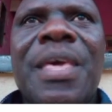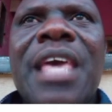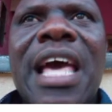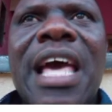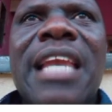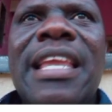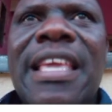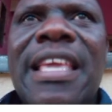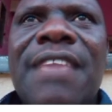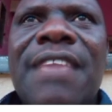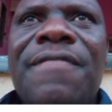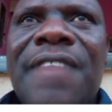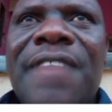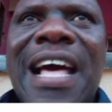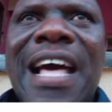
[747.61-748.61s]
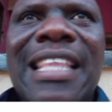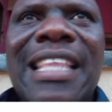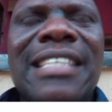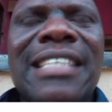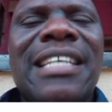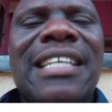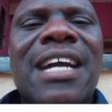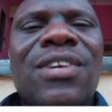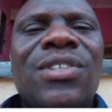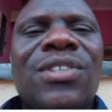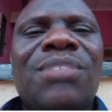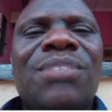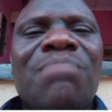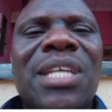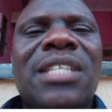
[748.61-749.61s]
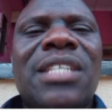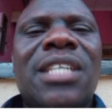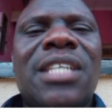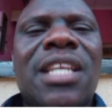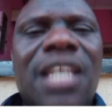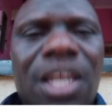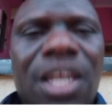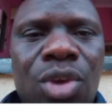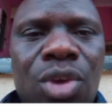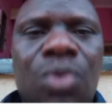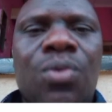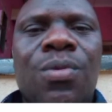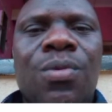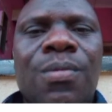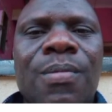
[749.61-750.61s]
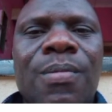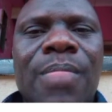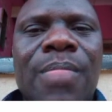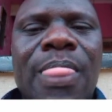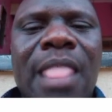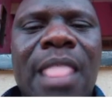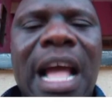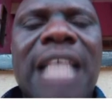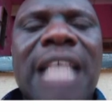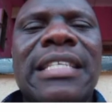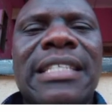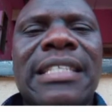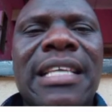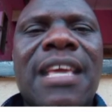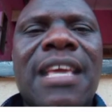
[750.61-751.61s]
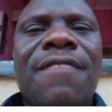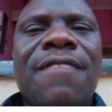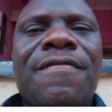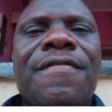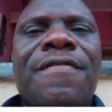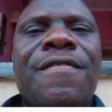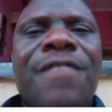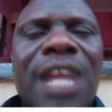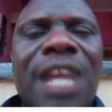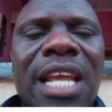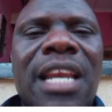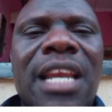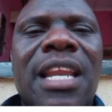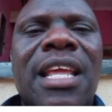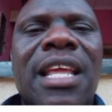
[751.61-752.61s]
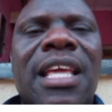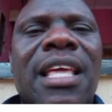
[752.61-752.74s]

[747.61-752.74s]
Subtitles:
and if others cannot maintain you as their friend,